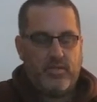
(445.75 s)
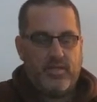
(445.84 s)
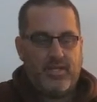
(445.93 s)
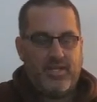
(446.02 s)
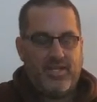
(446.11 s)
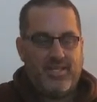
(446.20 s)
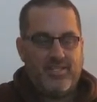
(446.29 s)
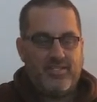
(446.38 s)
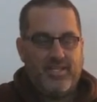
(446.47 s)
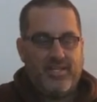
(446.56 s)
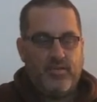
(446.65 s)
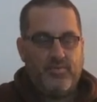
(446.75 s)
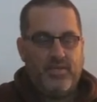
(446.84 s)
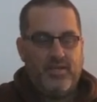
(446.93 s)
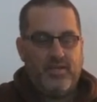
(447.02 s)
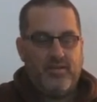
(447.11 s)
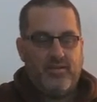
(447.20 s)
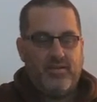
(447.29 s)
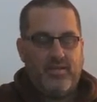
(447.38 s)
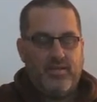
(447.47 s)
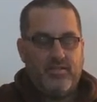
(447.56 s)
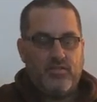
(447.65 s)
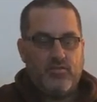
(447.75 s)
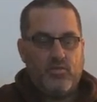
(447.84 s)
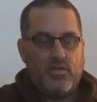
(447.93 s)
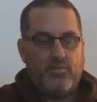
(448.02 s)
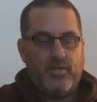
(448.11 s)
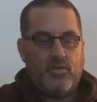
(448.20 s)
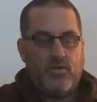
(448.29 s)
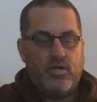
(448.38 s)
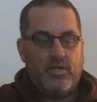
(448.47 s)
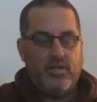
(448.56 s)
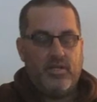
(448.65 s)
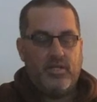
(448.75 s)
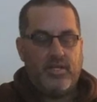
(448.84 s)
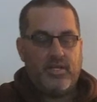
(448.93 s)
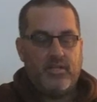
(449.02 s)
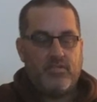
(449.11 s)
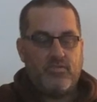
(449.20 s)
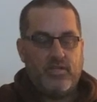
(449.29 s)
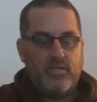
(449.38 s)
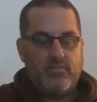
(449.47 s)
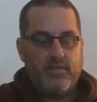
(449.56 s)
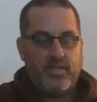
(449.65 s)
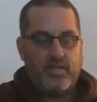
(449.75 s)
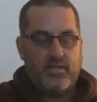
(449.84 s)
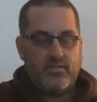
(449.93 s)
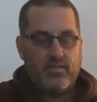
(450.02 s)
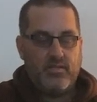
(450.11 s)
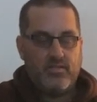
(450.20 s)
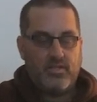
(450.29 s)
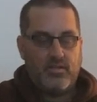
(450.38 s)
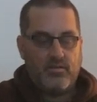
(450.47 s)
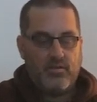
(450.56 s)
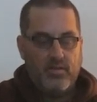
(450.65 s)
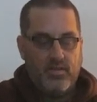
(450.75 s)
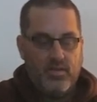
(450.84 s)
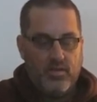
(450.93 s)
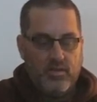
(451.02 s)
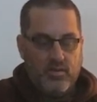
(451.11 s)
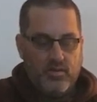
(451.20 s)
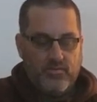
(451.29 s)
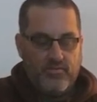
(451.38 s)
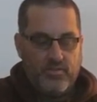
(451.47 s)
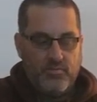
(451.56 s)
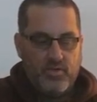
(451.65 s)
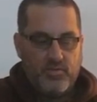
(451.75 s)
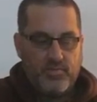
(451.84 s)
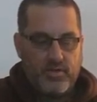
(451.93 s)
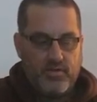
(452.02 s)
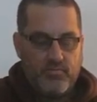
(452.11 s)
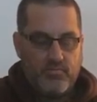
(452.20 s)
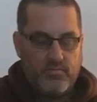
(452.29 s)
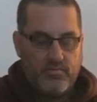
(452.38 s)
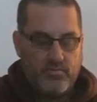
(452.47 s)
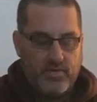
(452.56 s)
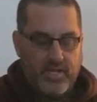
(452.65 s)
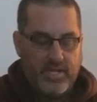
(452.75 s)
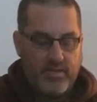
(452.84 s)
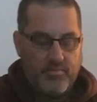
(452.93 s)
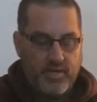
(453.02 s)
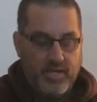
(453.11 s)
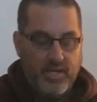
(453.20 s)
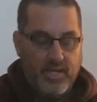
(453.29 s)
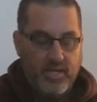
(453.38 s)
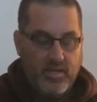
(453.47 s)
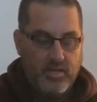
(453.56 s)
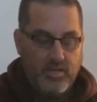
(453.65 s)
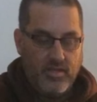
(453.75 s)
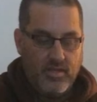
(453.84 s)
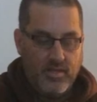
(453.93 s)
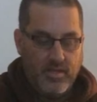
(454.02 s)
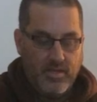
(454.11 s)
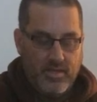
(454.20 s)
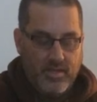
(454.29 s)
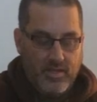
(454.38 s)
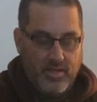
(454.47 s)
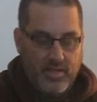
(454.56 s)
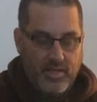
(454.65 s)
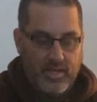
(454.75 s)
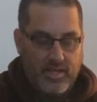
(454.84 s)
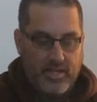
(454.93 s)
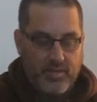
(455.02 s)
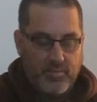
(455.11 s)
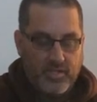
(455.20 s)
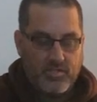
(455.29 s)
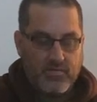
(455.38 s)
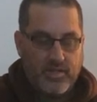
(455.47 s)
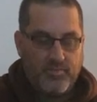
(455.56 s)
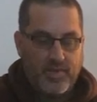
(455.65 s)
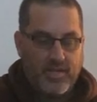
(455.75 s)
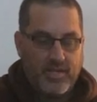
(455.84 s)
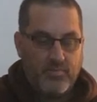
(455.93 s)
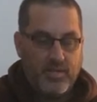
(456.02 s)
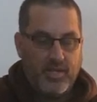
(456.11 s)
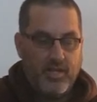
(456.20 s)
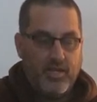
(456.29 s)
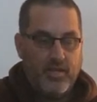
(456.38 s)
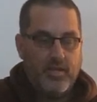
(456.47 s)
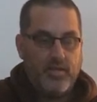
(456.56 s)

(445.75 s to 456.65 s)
that I can get this leg up in the air and it's just working my quad and then I got to stretch everything out so I just got to for the most part rehab my knee and get my strength back in my knee